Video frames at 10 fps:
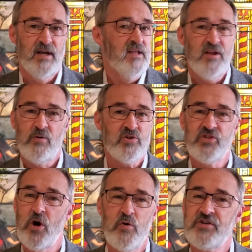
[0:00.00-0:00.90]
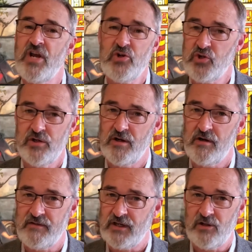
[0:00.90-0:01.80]
There was no intention
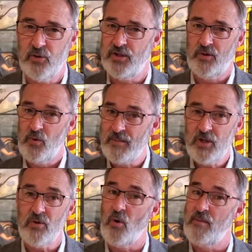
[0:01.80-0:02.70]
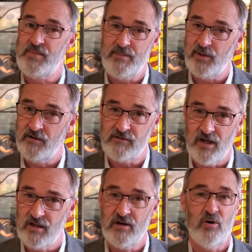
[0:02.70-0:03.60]
of including women or people of
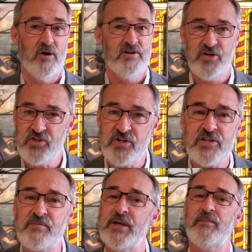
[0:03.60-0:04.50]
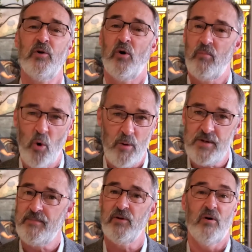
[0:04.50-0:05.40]
color or indigenous people or poor
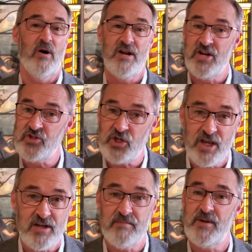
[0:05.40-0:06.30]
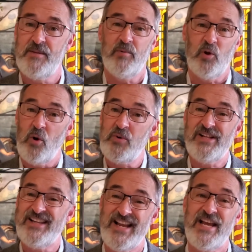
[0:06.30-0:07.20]
people or uneducated people or
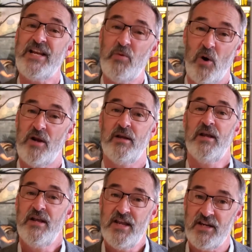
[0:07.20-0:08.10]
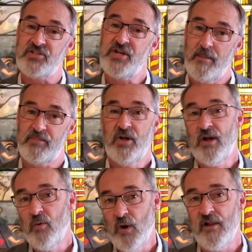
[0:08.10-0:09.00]
really anyone except
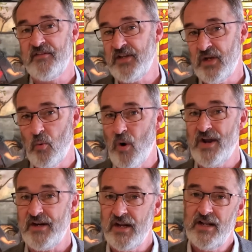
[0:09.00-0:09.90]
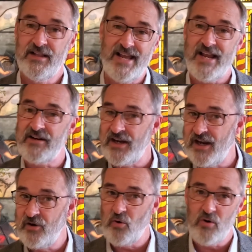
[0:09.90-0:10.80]
wealthy white land
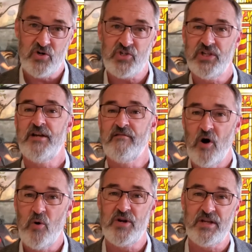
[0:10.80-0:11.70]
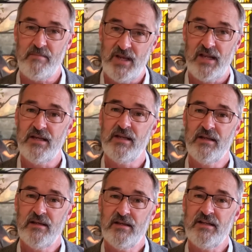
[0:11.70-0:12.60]
and or slave owning men
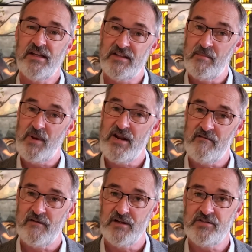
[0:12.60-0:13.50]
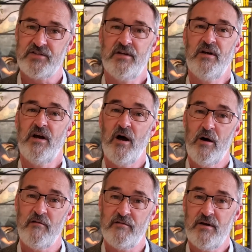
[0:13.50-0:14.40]
in the benefits
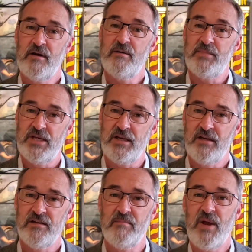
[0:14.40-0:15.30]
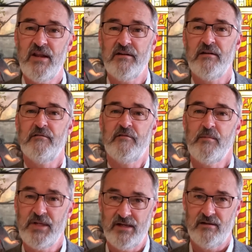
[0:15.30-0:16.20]
of being independent
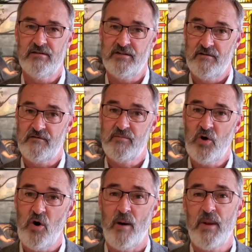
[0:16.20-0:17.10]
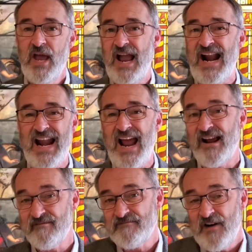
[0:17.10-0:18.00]
from England and from Europe. And
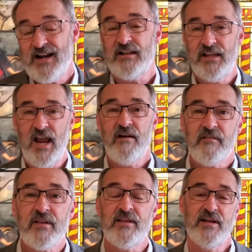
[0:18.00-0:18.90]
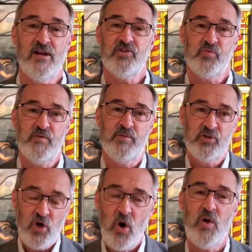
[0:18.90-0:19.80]
frankly, everything else we've
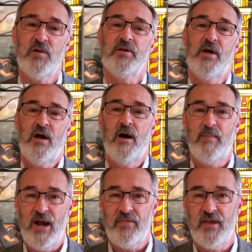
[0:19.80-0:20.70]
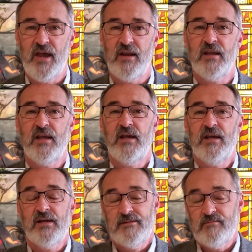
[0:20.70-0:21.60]
been told about that
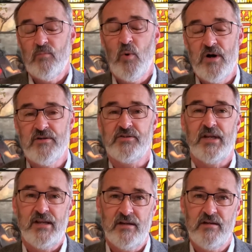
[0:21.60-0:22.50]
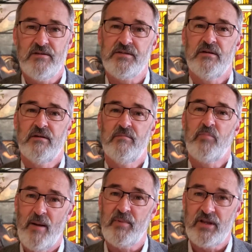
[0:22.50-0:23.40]
was and is
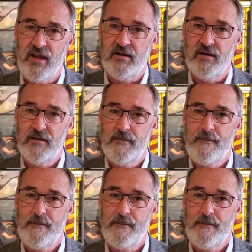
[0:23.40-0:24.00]
propaganda.